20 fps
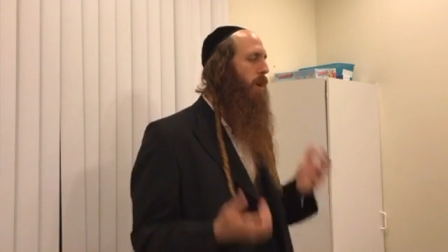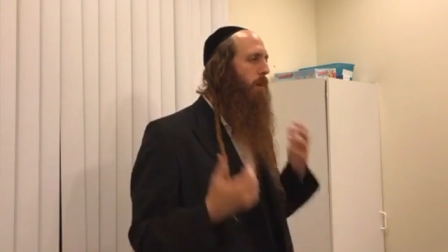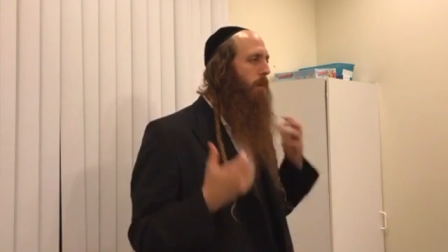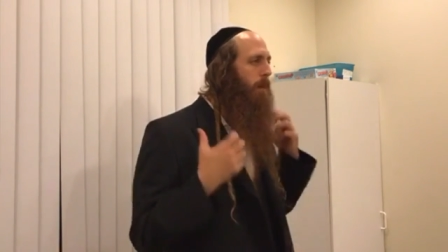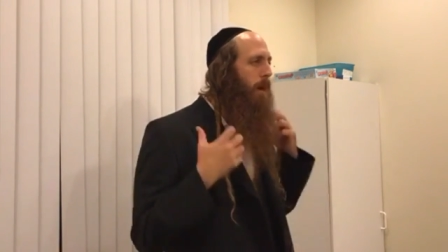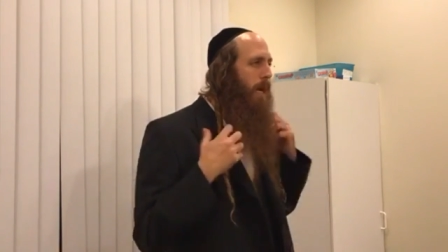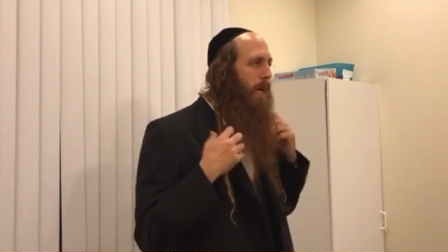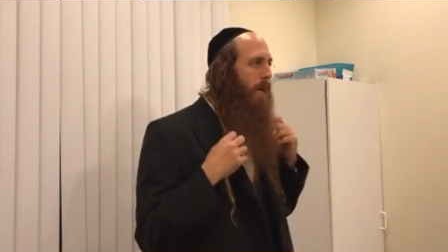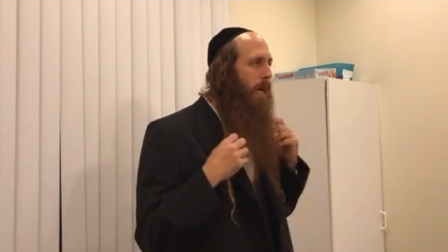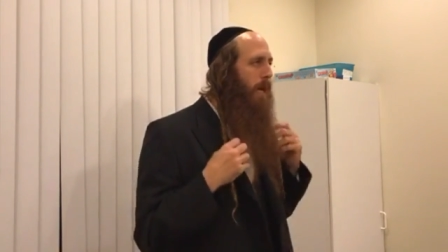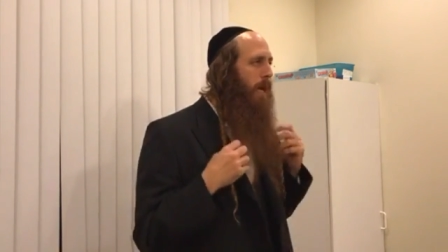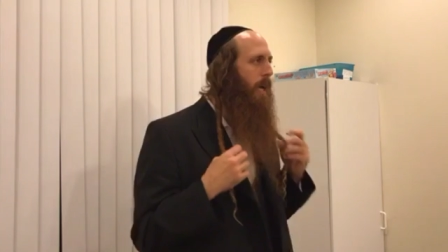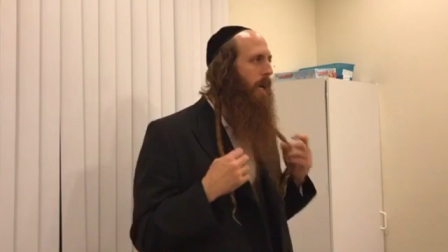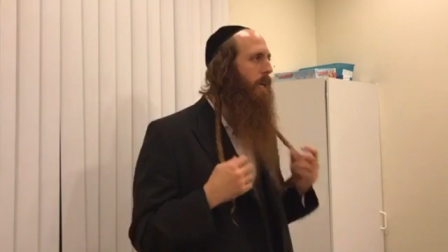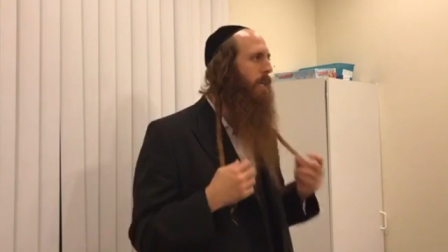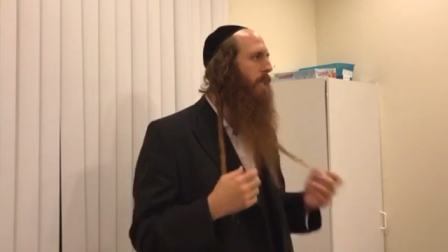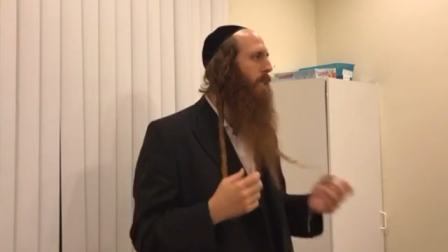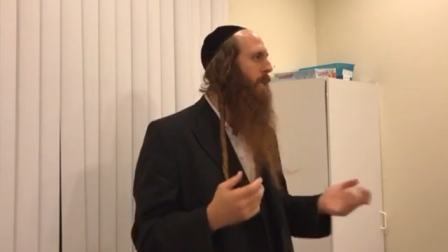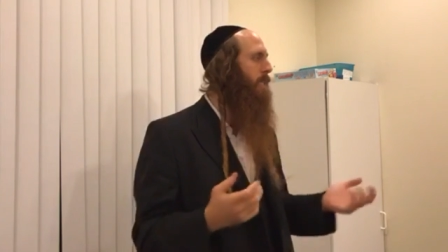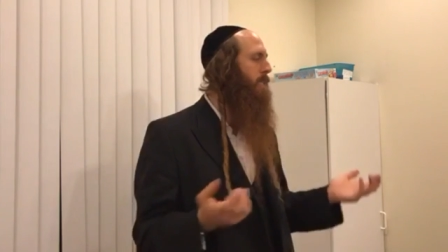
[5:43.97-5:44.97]
My
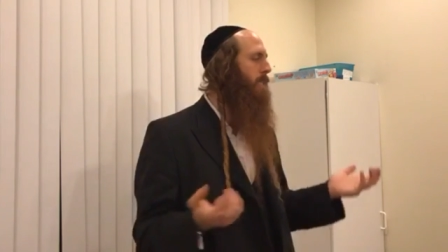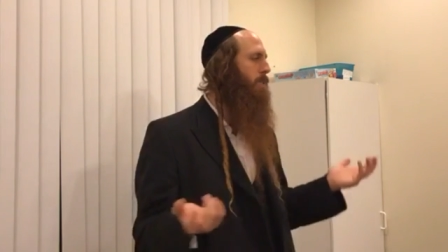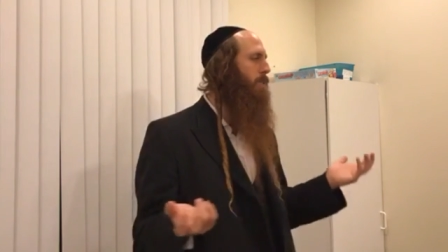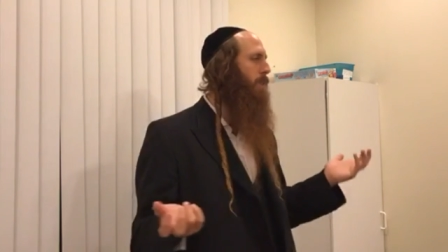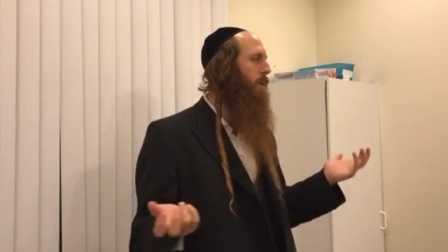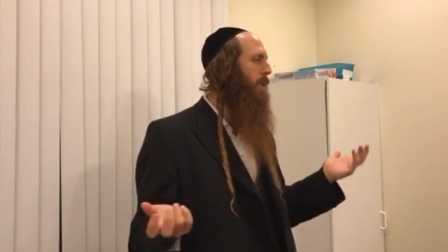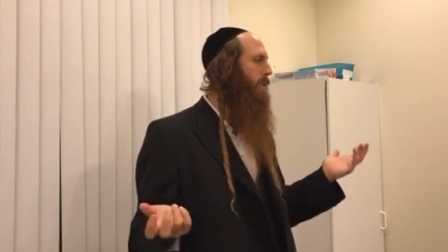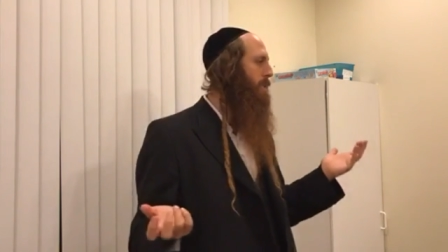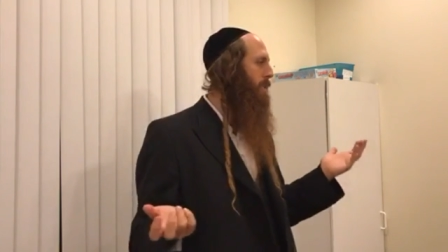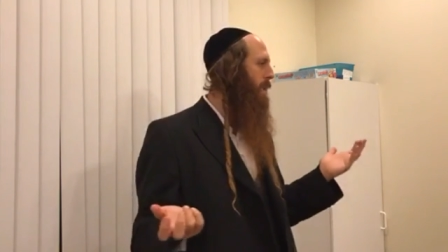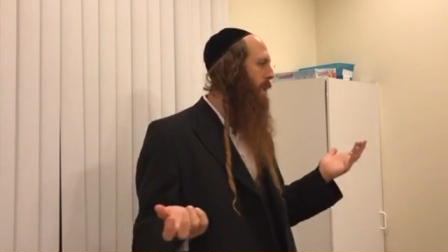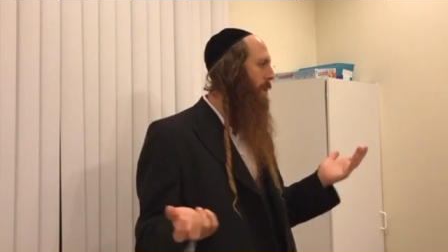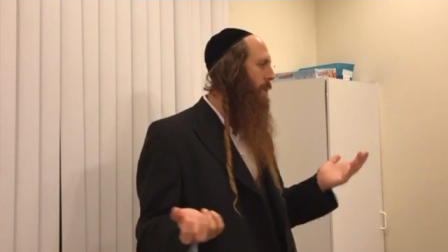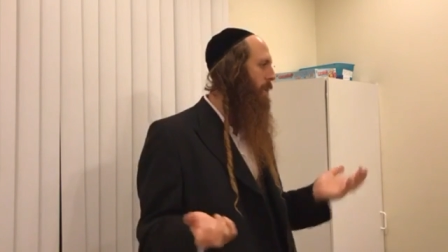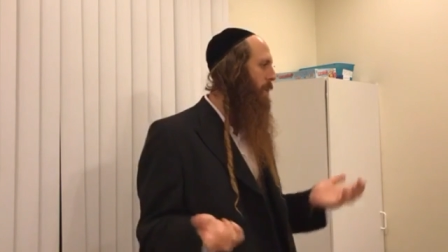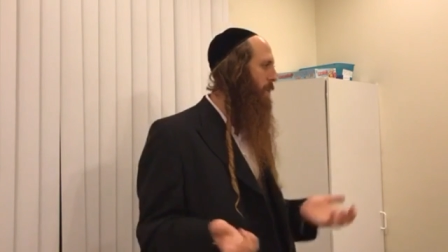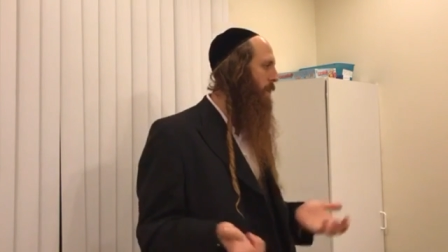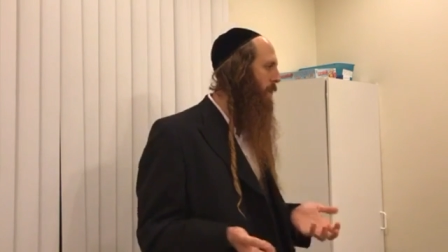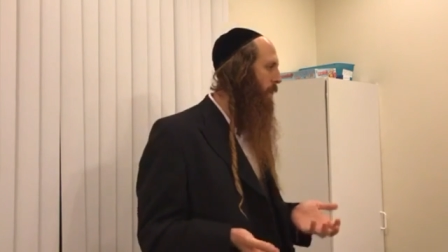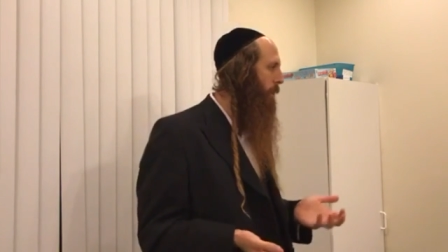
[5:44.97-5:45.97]
hair doesn't really say
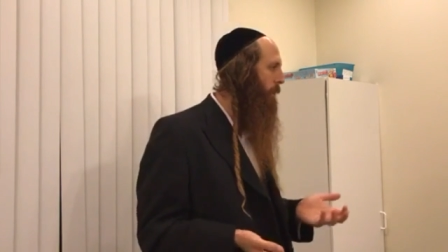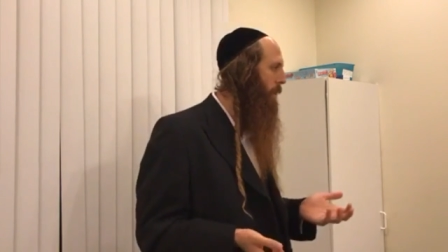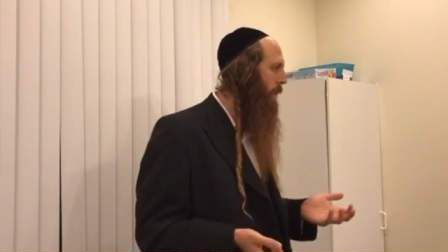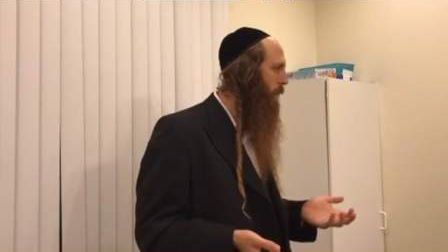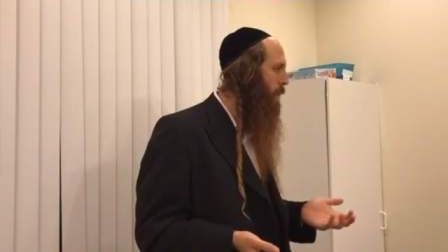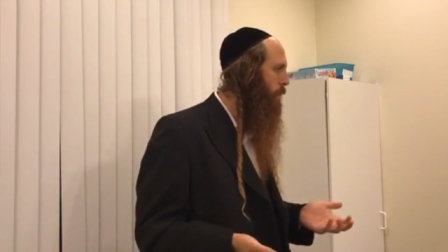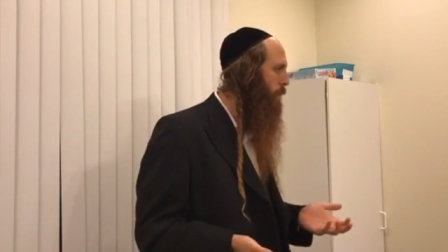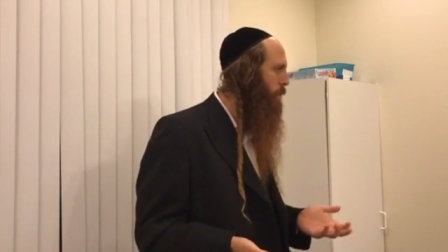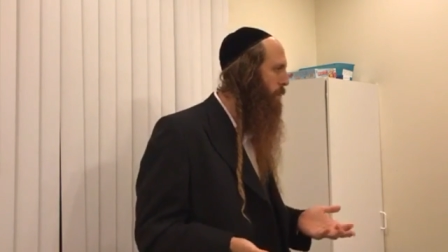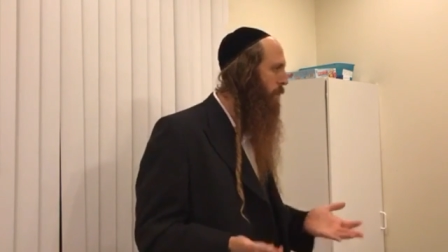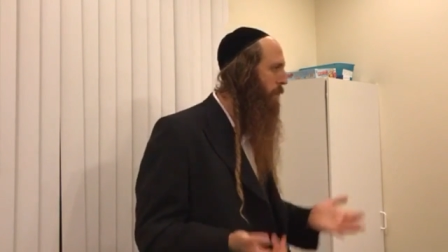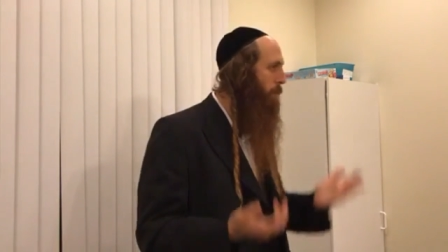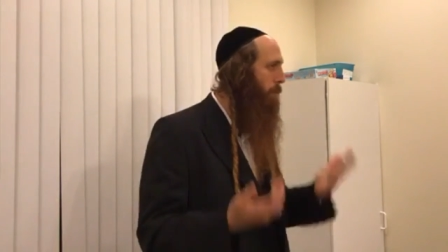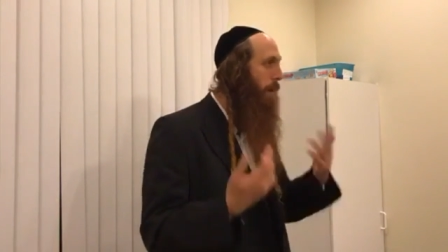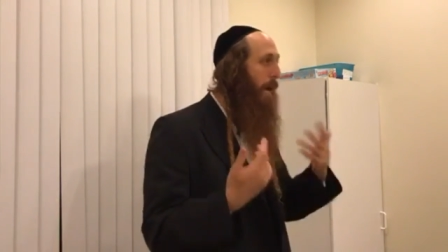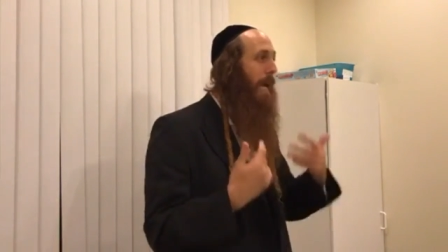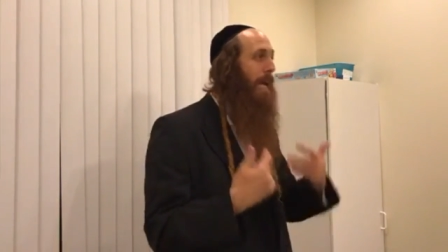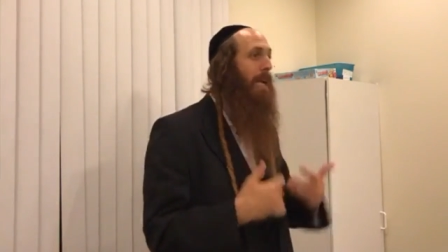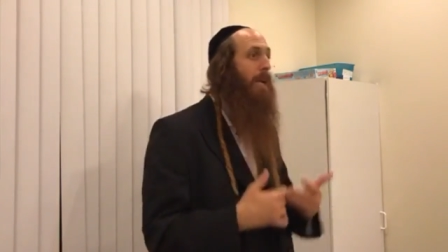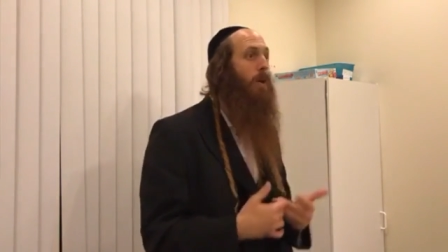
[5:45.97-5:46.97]
anything about me.
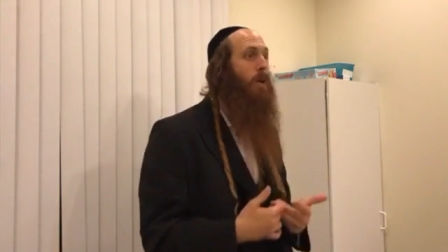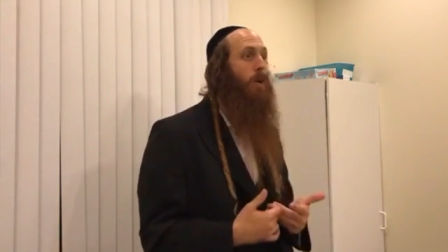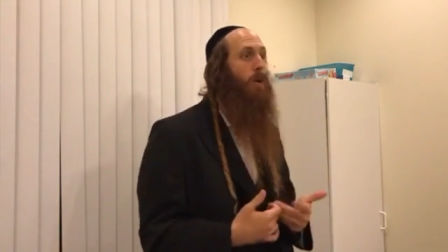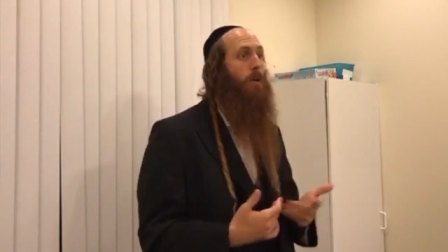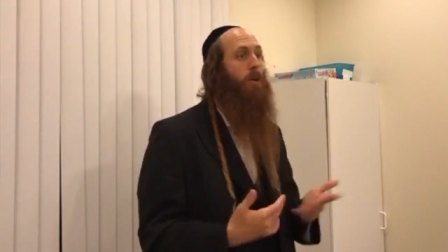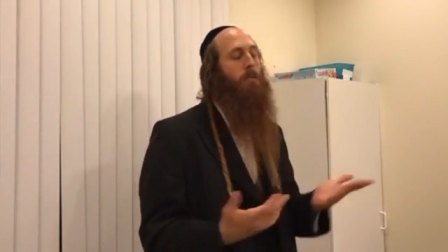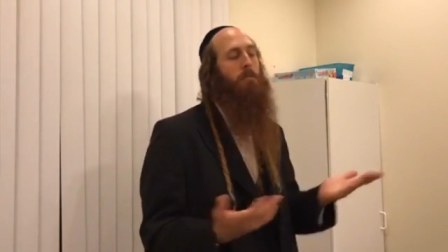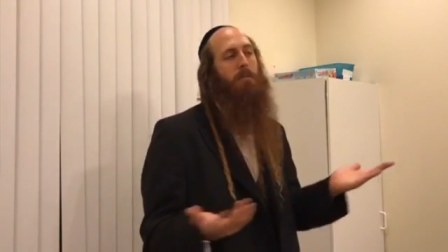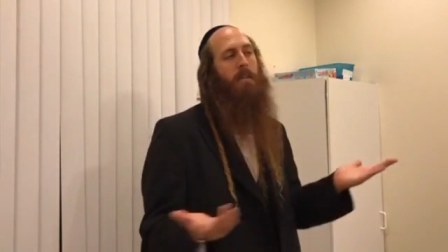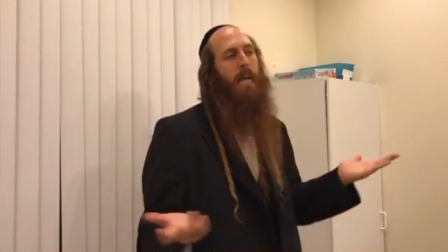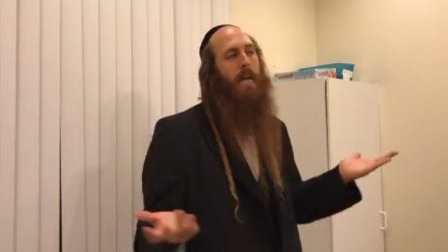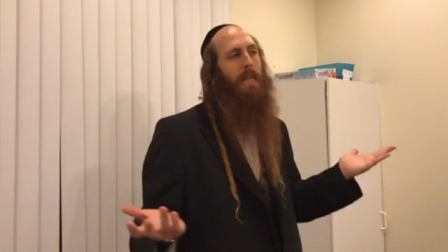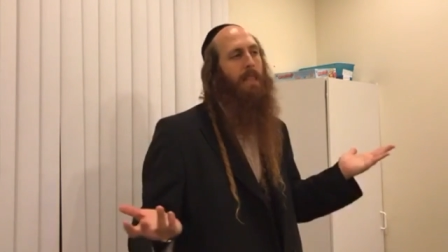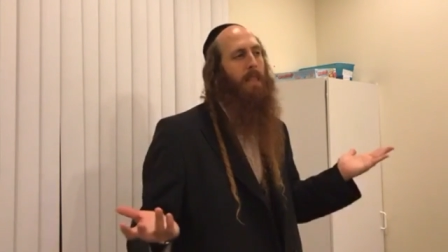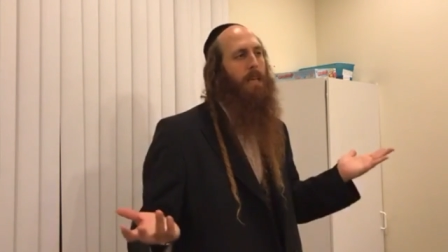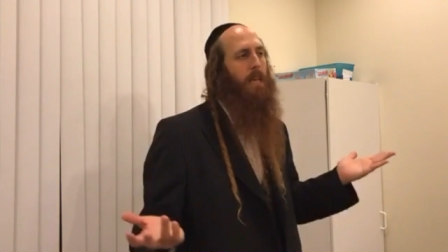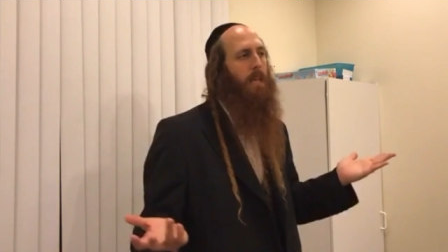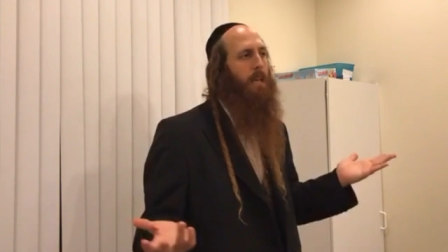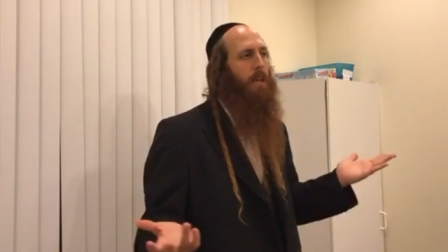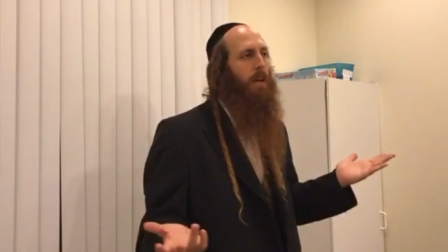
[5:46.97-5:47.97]
My look,
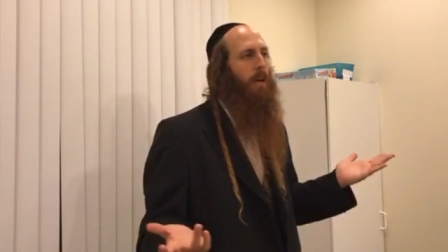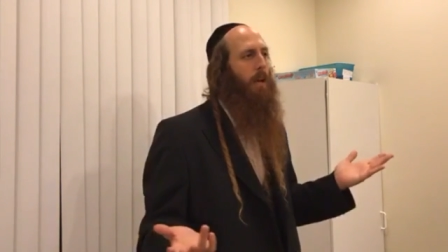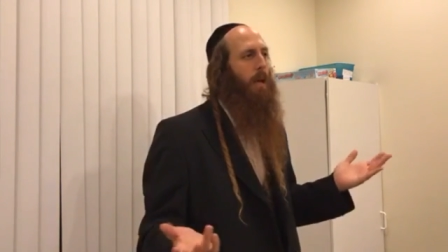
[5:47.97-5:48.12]
nothing.